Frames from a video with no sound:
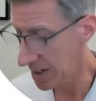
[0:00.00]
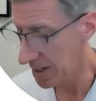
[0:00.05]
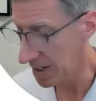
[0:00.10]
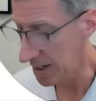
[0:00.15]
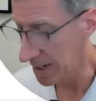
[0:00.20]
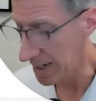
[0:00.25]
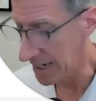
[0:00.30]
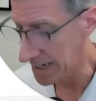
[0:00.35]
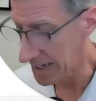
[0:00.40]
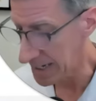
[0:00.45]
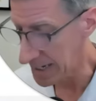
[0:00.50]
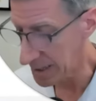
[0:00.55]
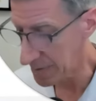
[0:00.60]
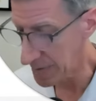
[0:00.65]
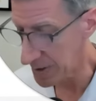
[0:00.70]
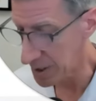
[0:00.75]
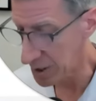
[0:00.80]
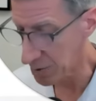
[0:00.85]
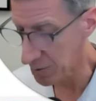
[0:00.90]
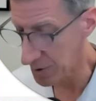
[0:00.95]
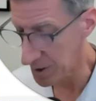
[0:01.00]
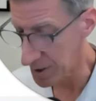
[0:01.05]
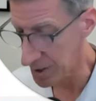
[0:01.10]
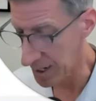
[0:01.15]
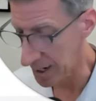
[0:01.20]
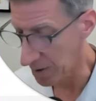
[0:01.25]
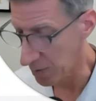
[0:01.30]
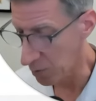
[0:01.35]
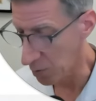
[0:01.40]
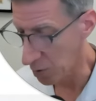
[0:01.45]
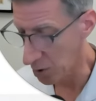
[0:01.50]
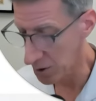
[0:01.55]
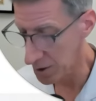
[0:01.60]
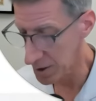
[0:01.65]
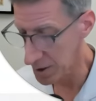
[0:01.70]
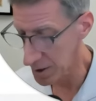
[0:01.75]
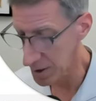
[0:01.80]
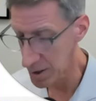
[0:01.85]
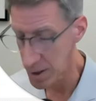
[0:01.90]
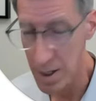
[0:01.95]
At
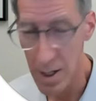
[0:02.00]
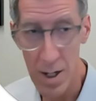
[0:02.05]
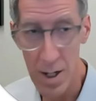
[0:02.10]
EB3.Work,